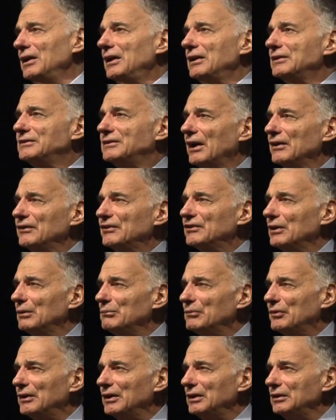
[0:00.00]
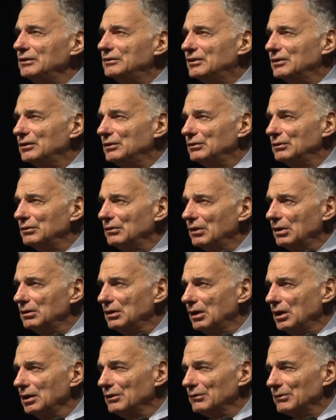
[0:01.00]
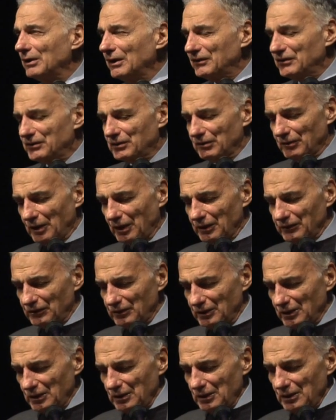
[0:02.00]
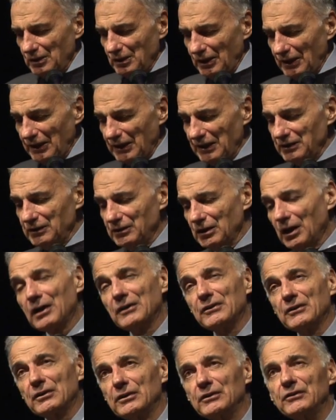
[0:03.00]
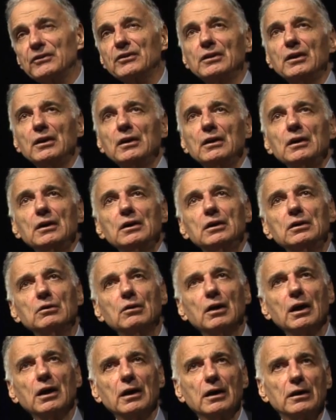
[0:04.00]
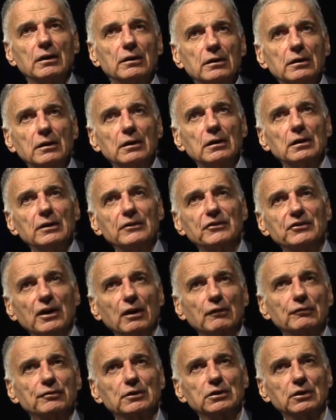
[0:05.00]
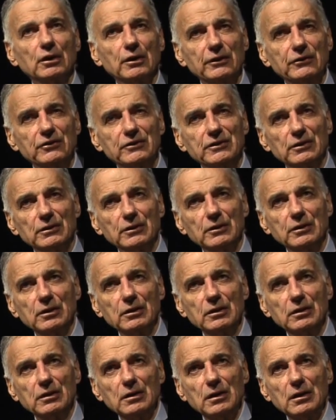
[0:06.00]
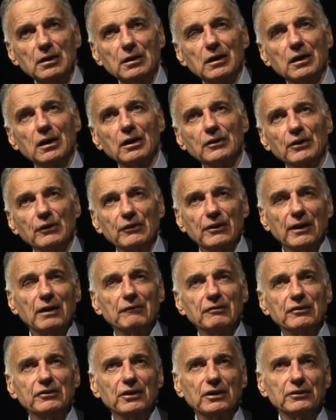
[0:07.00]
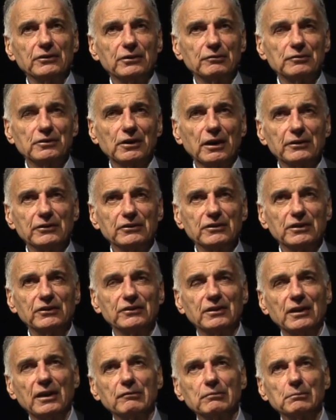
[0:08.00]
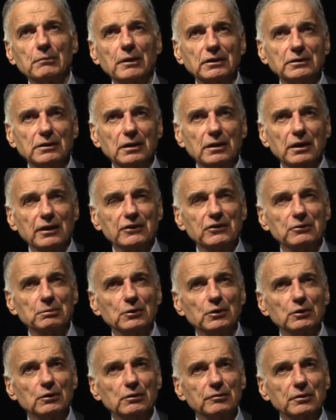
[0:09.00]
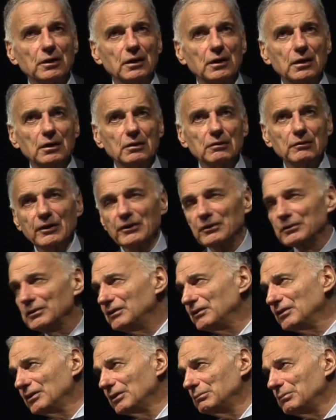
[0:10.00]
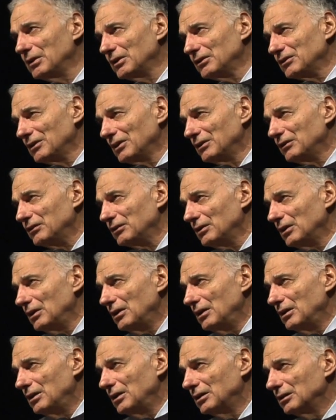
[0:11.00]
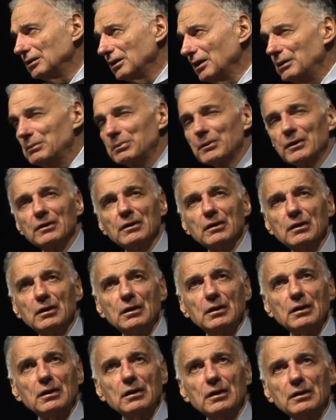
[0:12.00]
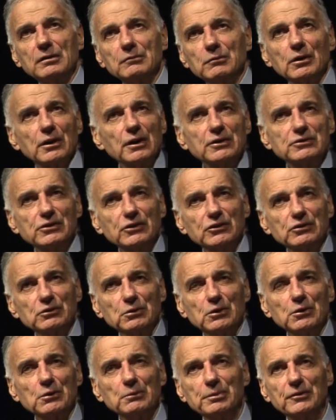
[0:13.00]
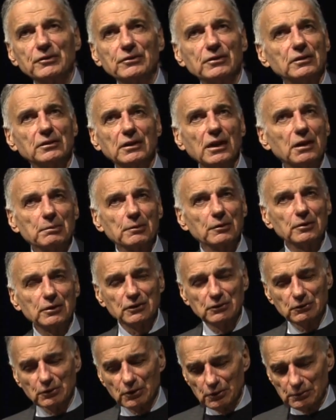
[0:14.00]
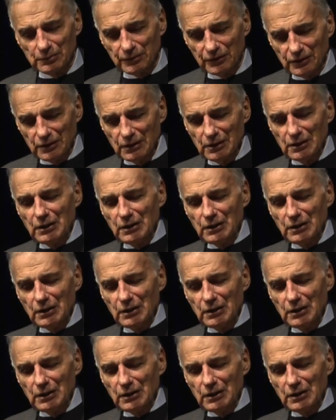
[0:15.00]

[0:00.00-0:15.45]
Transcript: It does something to all the rest of us and others who are self-cloistered. Although they have a sense of justice, they haven't made the next move, whether it's in business, in labor, in religious groups, in neighborhood groups.